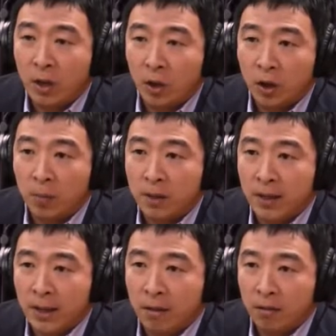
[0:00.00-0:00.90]
and
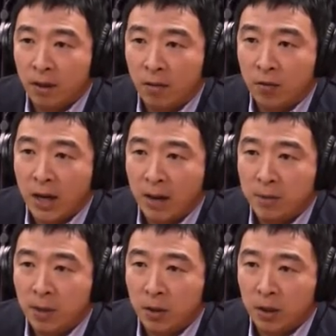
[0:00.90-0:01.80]
30% of
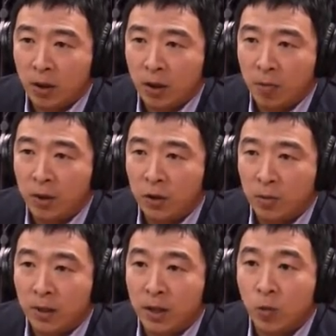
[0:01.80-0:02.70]
jobs subject to
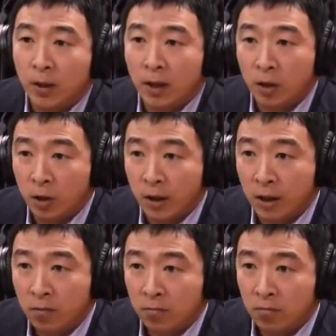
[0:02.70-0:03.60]
automation by
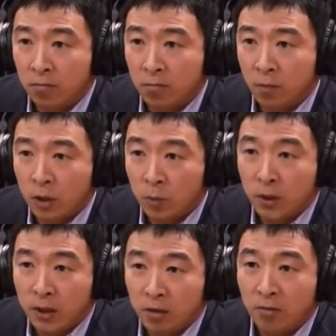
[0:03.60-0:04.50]
2030, which is
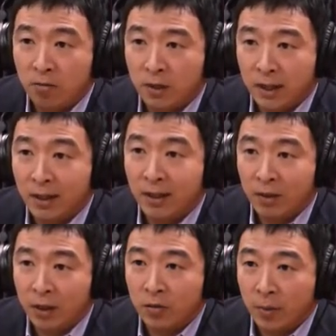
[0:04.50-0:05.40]
pretty soon. It's like
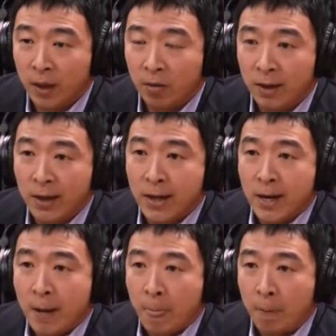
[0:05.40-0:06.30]
11 years from now.
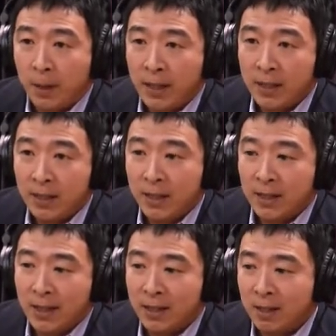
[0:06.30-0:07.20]
McKinsey
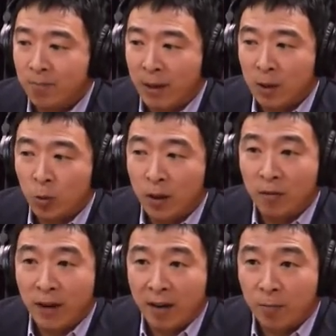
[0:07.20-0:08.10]
says about
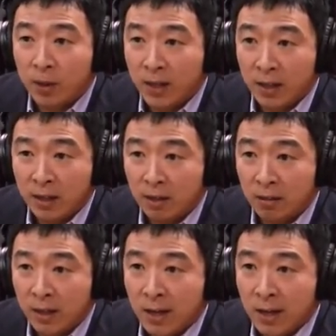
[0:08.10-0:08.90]
25%.